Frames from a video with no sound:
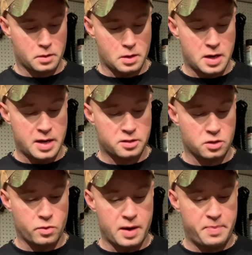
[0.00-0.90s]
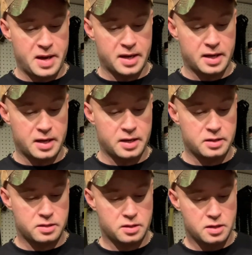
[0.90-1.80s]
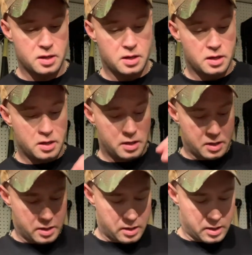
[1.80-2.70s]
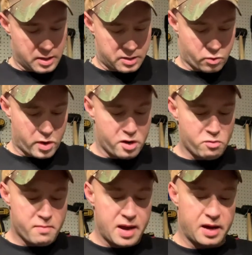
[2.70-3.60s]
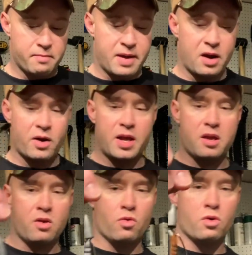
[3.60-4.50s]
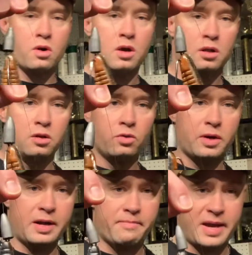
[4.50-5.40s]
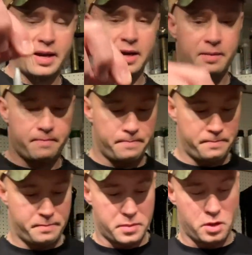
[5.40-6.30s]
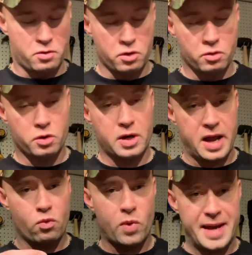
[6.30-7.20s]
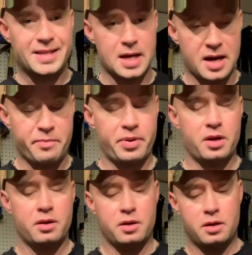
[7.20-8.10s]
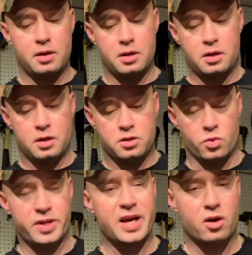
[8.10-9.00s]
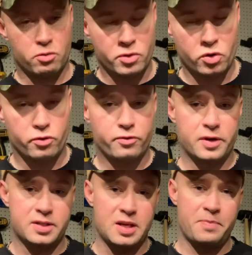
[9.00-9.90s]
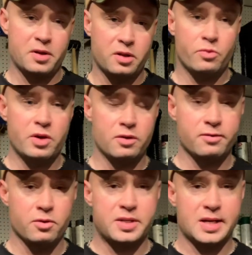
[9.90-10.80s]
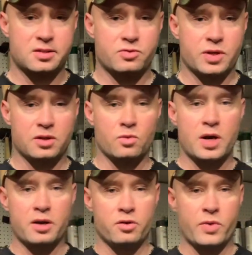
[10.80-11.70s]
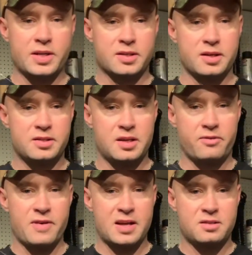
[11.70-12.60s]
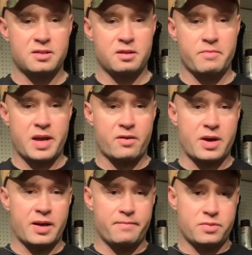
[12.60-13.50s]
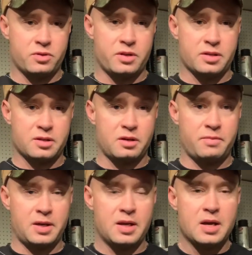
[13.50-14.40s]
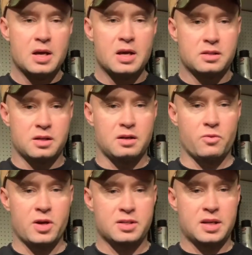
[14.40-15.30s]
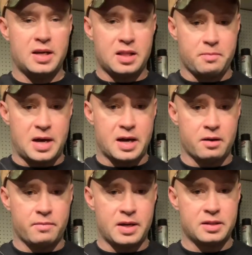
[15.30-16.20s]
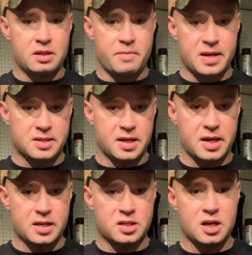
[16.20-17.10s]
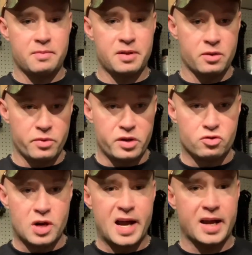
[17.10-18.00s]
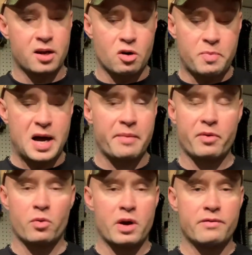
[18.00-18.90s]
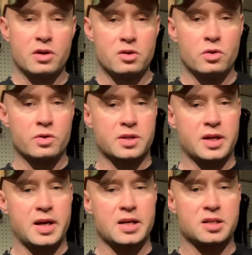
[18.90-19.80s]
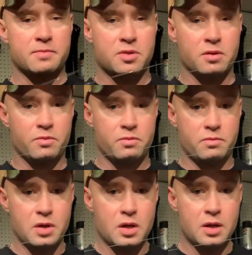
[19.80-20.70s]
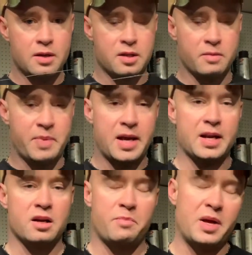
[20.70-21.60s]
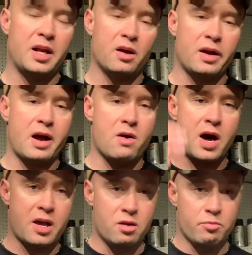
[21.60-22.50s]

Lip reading: All right, so what pegging is, it's where you marry your lure and bait up, your lure and weight up to where they don't move. Because typically when you throw a Texas rig in the water, the weight's gonna sink faster than the bait, right? So then the weight's gonna hit the bottom, and then the bait's gonna catch up, and then when you drag it or pop it or whatever you do, it's gonna catch up to the bait. And depending on how high you